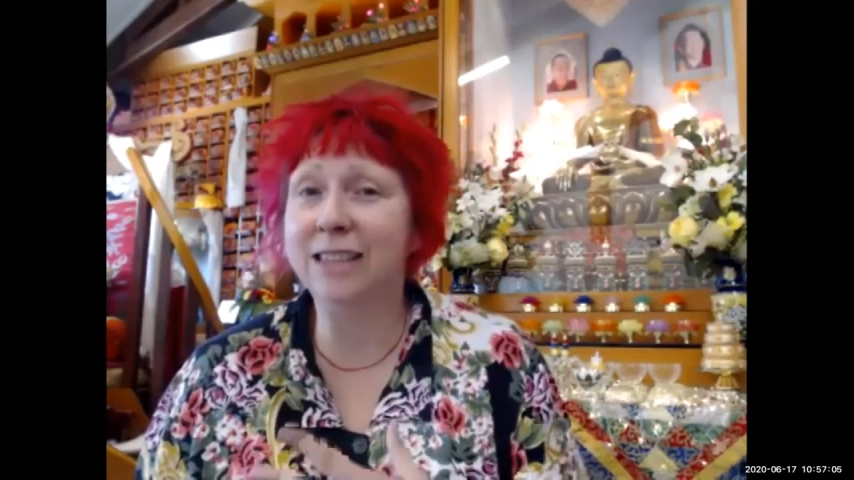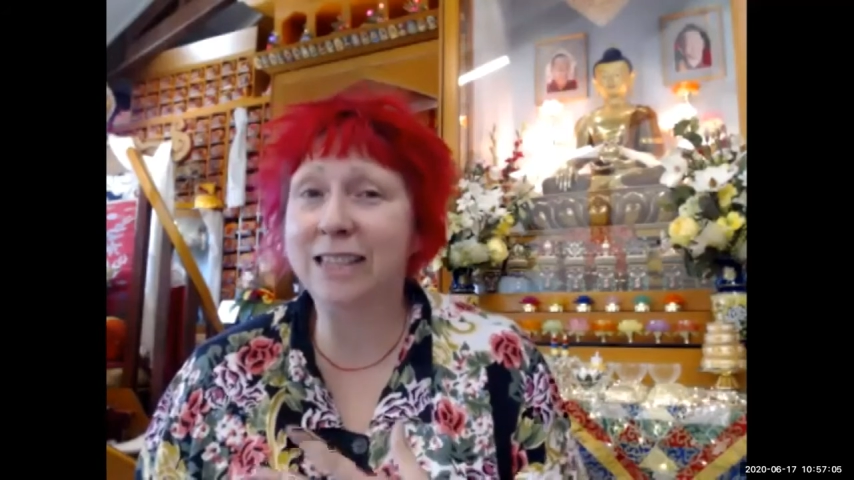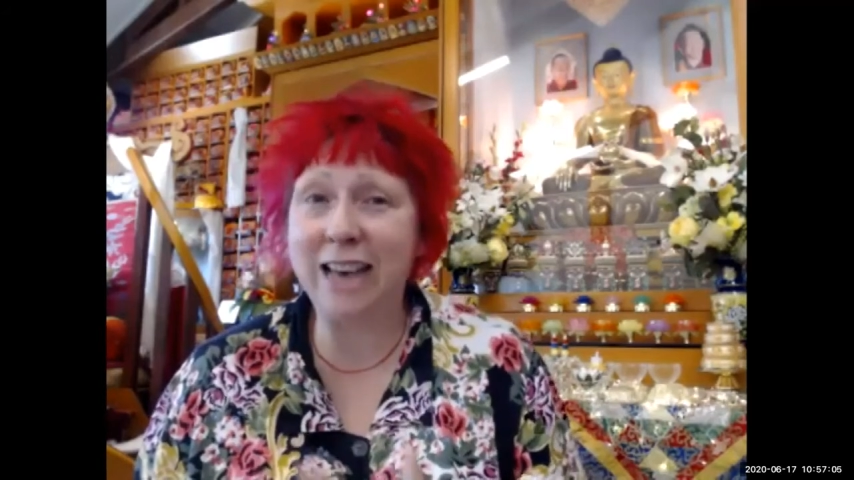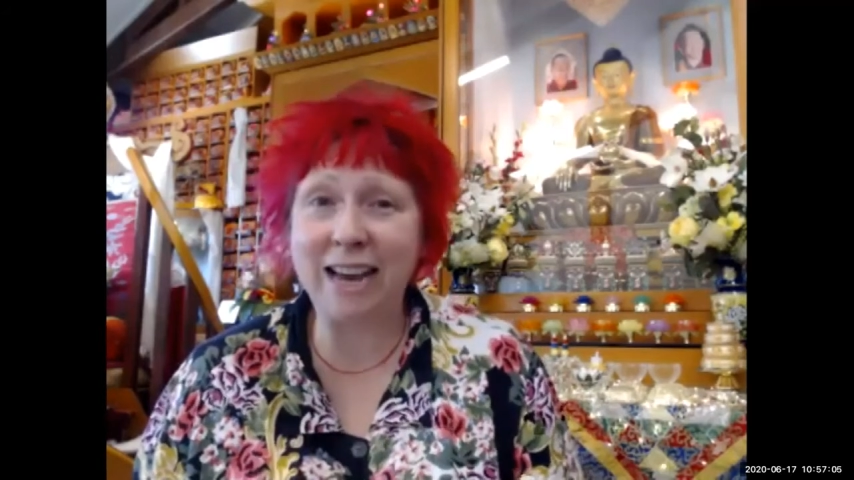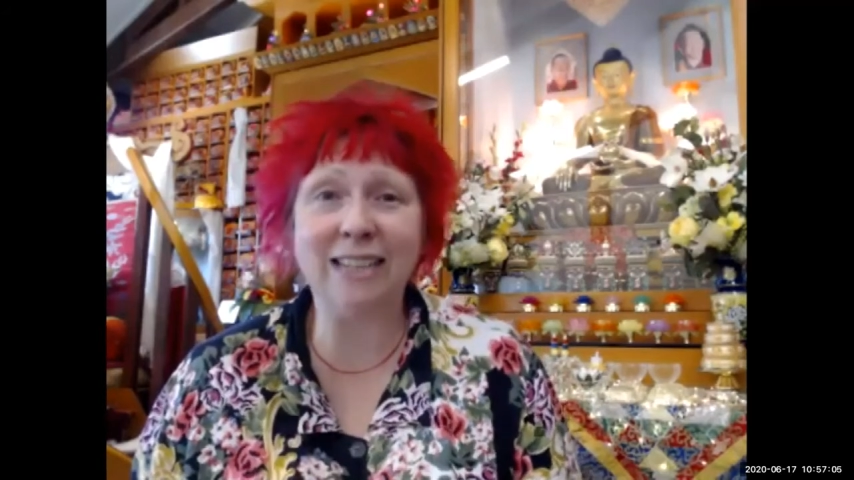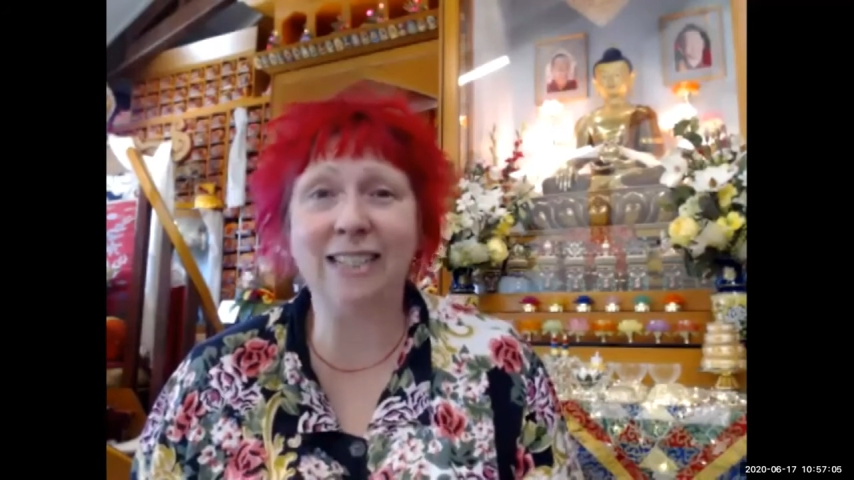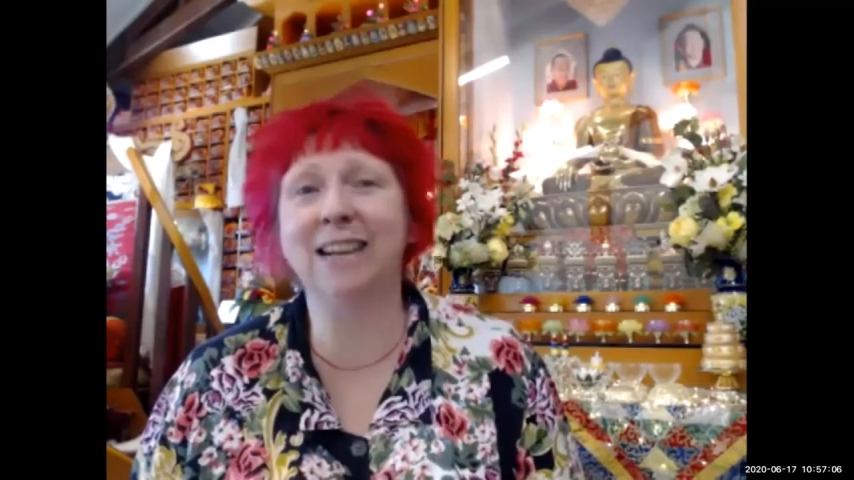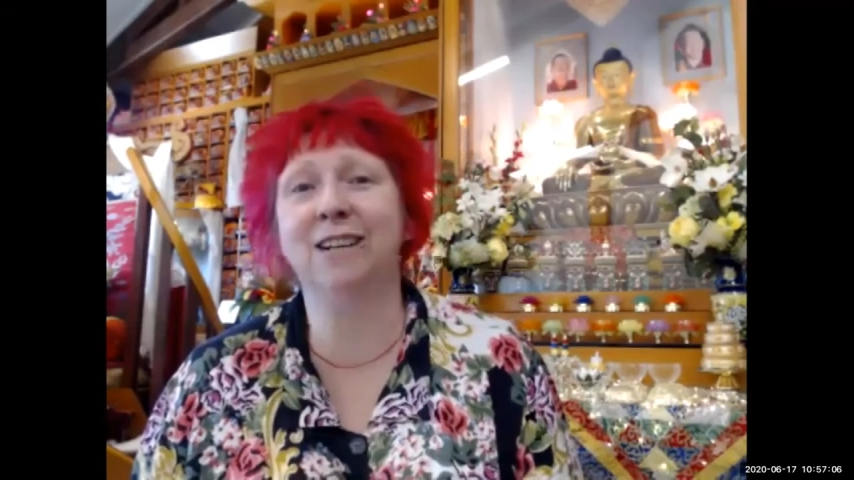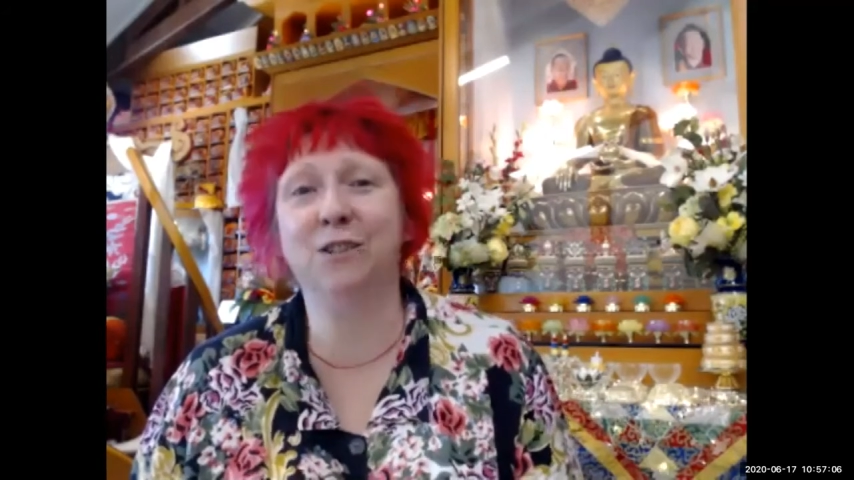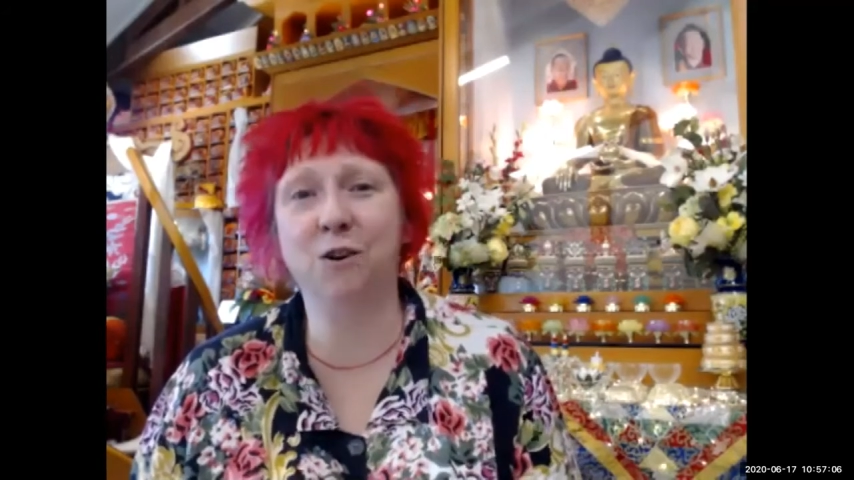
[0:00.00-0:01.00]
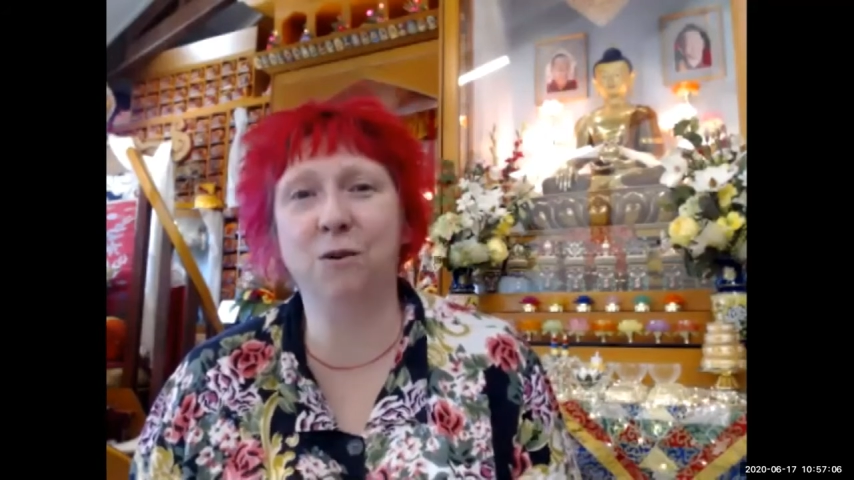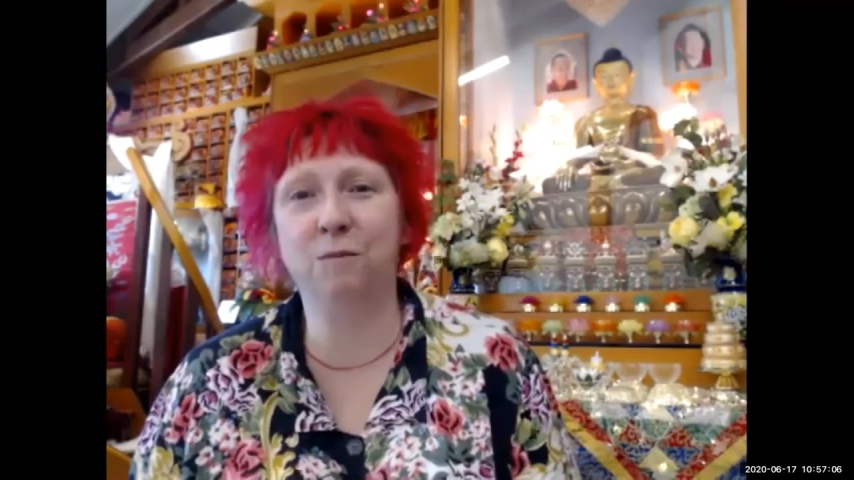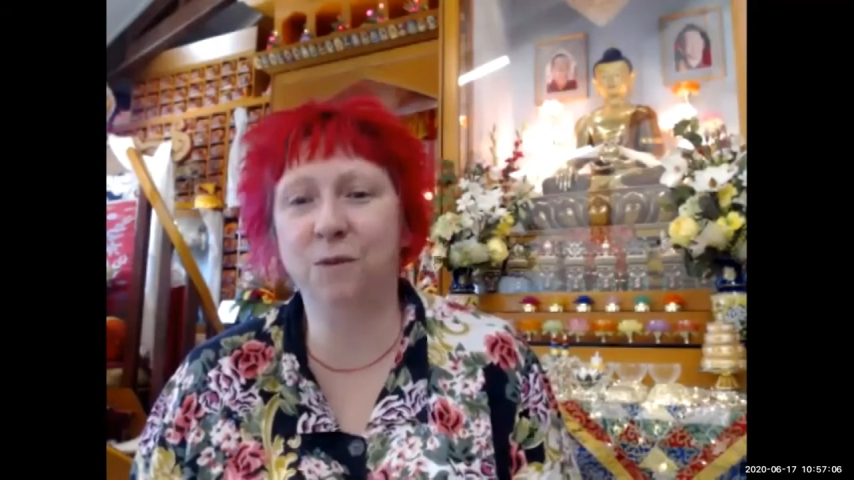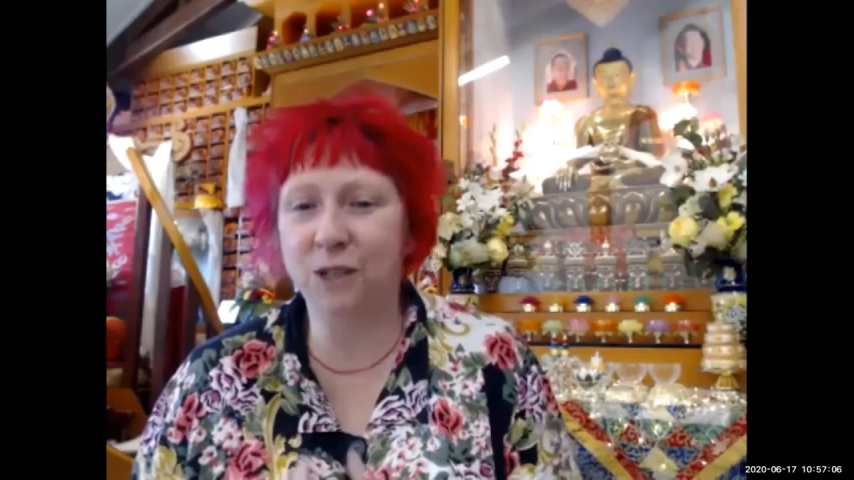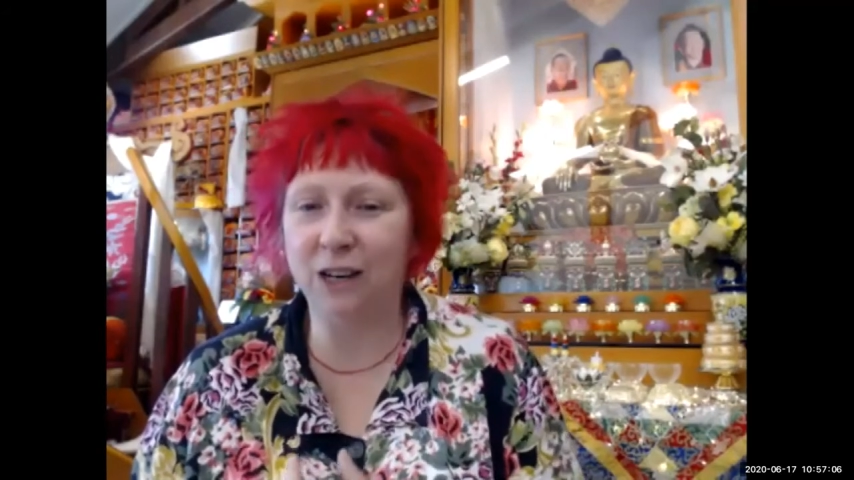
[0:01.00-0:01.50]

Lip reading: that is our job,